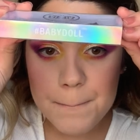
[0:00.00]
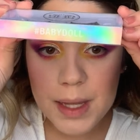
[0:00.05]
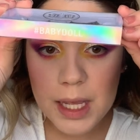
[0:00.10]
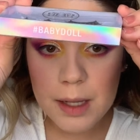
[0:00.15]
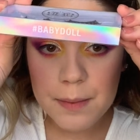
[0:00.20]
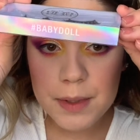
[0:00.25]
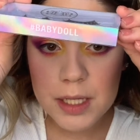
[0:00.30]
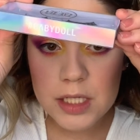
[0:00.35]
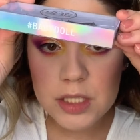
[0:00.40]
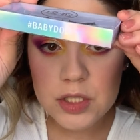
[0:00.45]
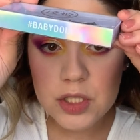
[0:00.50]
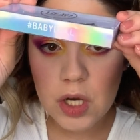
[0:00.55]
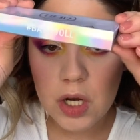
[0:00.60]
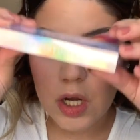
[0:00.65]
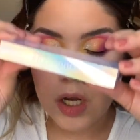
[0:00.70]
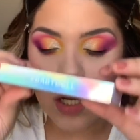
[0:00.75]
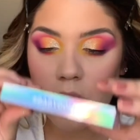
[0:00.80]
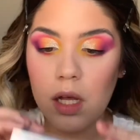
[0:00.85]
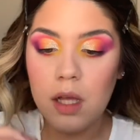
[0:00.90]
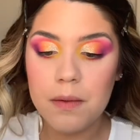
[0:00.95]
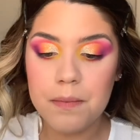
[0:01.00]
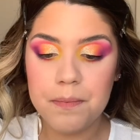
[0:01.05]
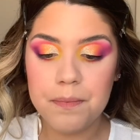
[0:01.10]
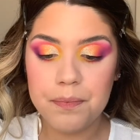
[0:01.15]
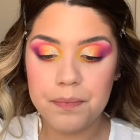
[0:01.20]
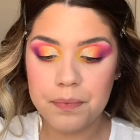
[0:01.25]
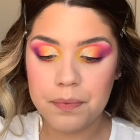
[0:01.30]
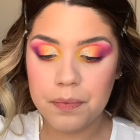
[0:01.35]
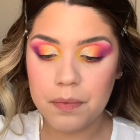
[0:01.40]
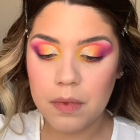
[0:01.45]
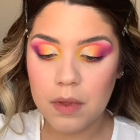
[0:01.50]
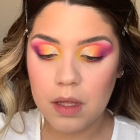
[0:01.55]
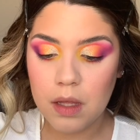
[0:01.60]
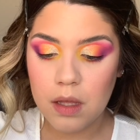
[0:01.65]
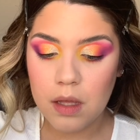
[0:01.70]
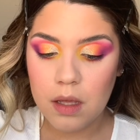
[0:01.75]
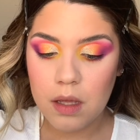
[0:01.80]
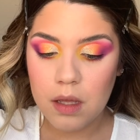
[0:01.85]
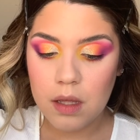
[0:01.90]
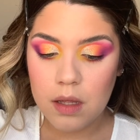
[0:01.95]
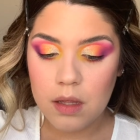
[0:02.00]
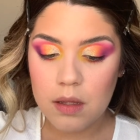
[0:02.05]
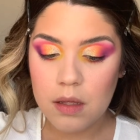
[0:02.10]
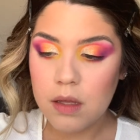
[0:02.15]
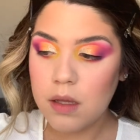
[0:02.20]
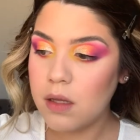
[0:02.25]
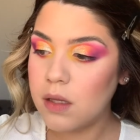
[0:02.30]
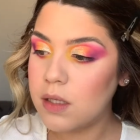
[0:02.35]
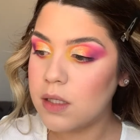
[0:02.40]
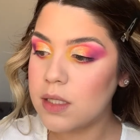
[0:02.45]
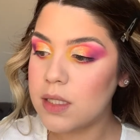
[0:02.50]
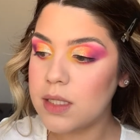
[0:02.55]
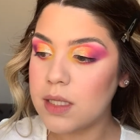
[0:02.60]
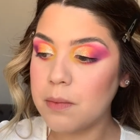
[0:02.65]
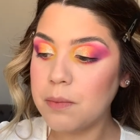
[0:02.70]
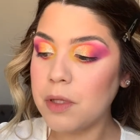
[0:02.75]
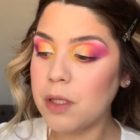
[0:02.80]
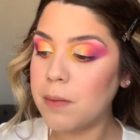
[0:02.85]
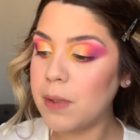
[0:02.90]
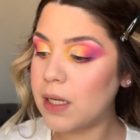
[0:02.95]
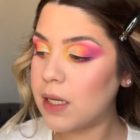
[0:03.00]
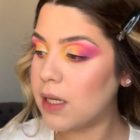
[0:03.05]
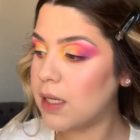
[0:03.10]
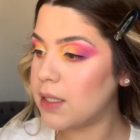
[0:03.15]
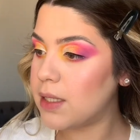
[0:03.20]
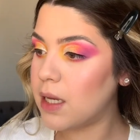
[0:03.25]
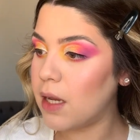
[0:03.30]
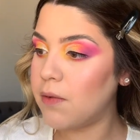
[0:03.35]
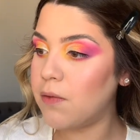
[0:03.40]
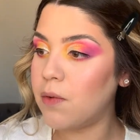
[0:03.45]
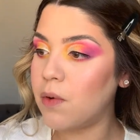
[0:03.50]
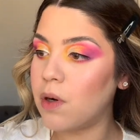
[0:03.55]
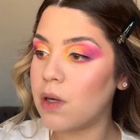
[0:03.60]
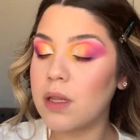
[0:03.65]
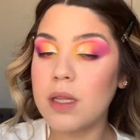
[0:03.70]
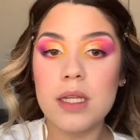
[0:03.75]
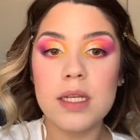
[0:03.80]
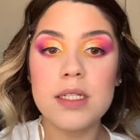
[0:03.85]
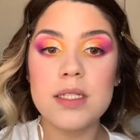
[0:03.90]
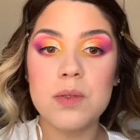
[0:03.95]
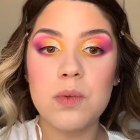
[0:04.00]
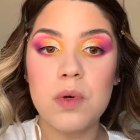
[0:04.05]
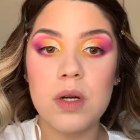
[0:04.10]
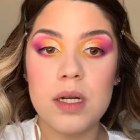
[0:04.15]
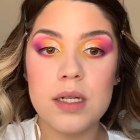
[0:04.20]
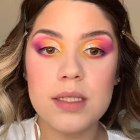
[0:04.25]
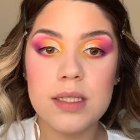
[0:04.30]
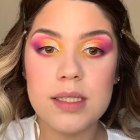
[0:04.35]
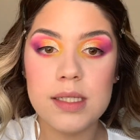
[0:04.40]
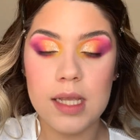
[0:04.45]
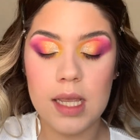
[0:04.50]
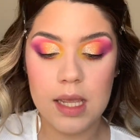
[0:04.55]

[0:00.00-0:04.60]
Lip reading: baby doll. Simply because I've worn these once